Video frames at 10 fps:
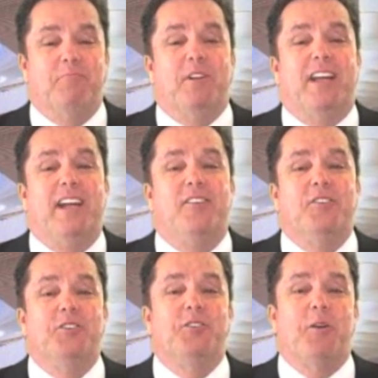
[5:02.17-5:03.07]
But
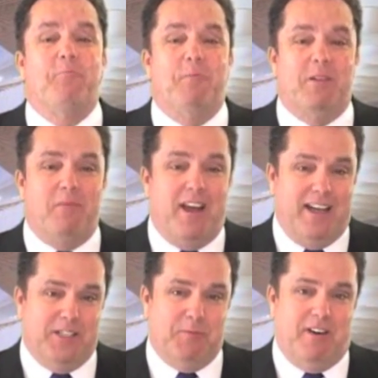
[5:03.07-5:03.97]
here's been my
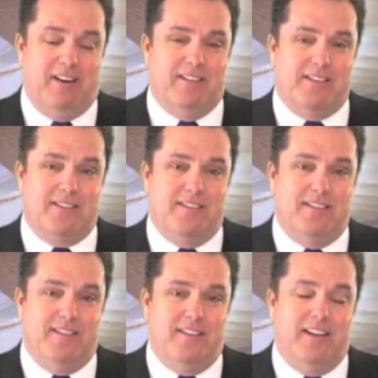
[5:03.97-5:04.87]
experience
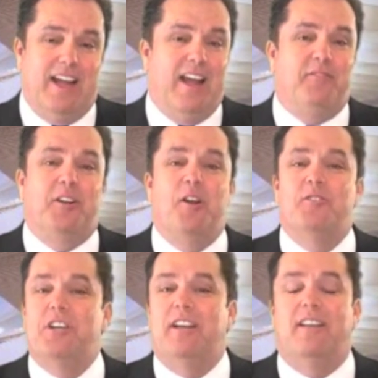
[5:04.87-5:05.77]
after
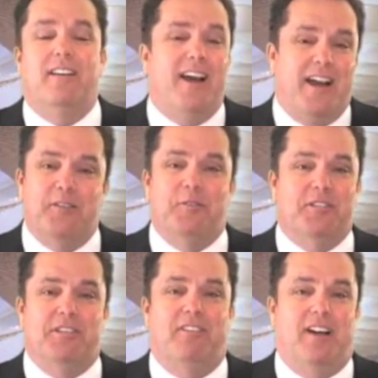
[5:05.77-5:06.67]
coaching
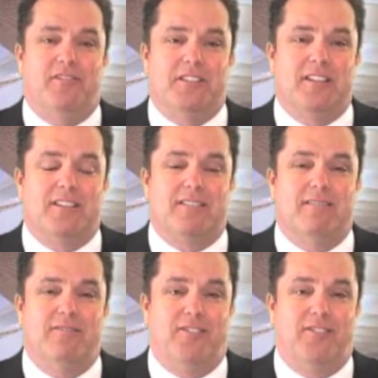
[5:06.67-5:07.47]
hundreds of offices.